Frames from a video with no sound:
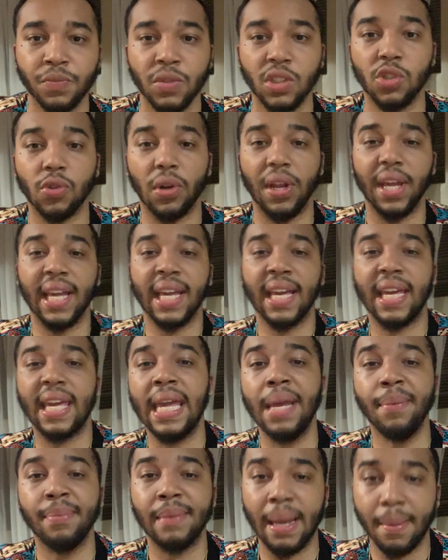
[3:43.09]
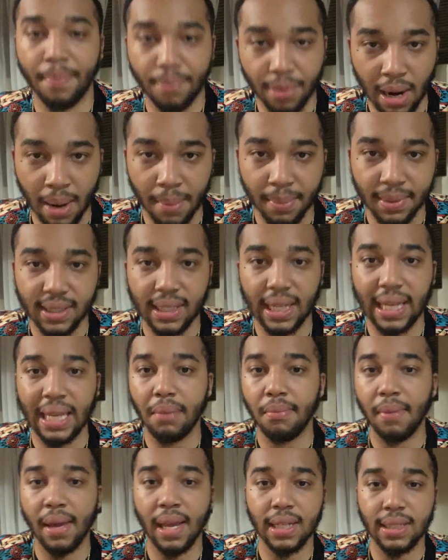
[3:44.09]
so he can keep that promise that
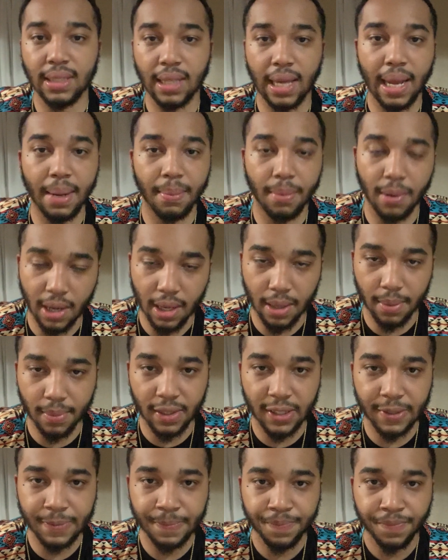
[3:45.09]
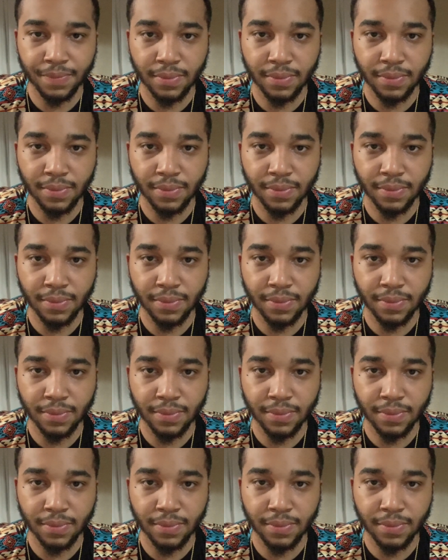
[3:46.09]
he made to Abraham, man,